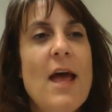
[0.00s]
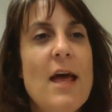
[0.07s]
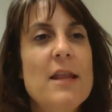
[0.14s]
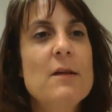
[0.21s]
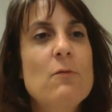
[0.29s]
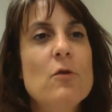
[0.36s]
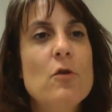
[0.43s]

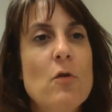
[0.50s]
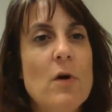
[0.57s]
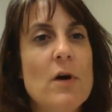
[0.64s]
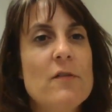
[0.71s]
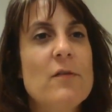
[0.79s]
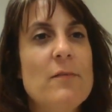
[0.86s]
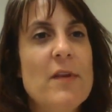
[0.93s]
and then we'll go
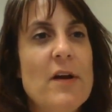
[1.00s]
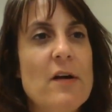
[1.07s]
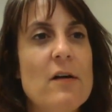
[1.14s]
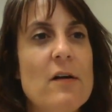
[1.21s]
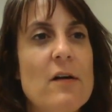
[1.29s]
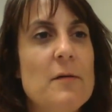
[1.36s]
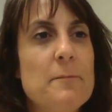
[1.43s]
on from
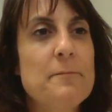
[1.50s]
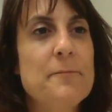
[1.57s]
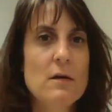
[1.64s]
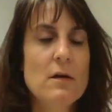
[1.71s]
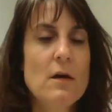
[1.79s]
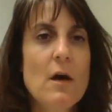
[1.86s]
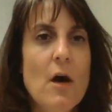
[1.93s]
there.
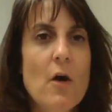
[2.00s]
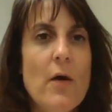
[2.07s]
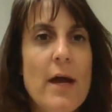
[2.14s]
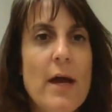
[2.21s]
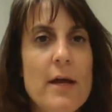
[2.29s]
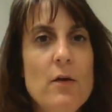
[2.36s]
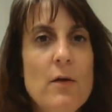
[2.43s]

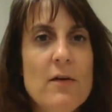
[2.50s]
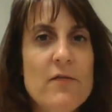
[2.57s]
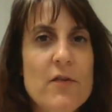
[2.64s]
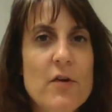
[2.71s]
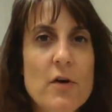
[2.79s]
Okay, you have